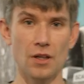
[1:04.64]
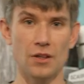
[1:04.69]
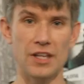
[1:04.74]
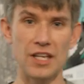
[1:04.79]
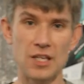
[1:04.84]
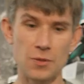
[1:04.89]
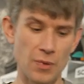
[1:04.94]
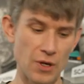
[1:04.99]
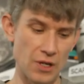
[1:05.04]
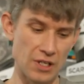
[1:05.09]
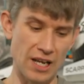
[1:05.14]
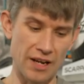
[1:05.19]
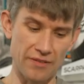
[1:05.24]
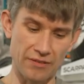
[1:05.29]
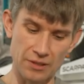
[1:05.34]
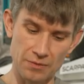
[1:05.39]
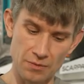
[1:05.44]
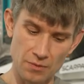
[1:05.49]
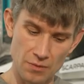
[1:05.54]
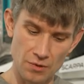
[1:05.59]
These boots have
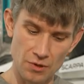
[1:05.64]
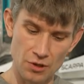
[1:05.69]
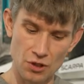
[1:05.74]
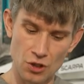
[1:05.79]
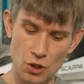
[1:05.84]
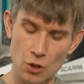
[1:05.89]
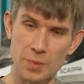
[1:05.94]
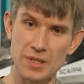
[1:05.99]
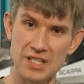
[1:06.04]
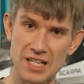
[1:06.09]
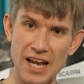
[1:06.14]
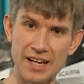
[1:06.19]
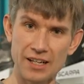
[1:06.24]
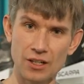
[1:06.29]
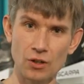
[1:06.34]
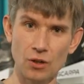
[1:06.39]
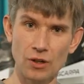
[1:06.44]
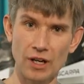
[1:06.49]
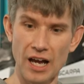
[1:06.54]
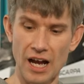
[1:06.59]
a super
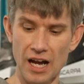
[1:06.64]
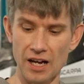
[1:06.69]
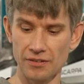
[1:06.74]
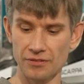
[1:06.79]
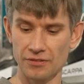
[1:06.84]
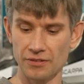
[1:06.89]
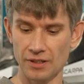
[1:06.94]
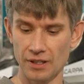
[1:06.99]
technical cuff.